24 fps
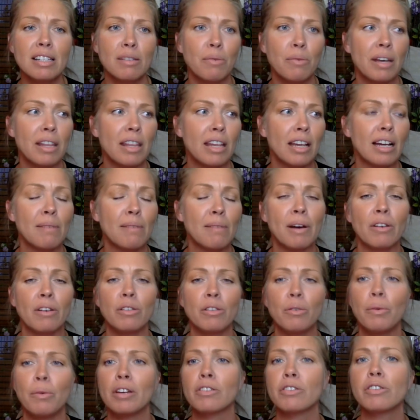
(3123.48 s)
the way they come out, the
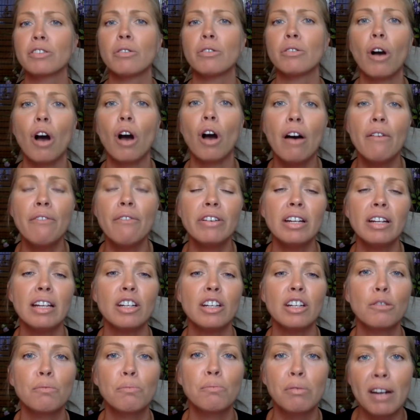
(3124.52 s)
way you're so confident in
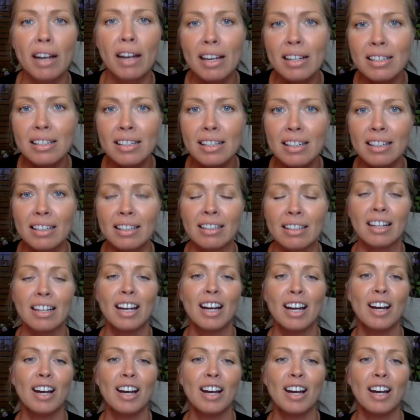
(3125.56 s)
your branding,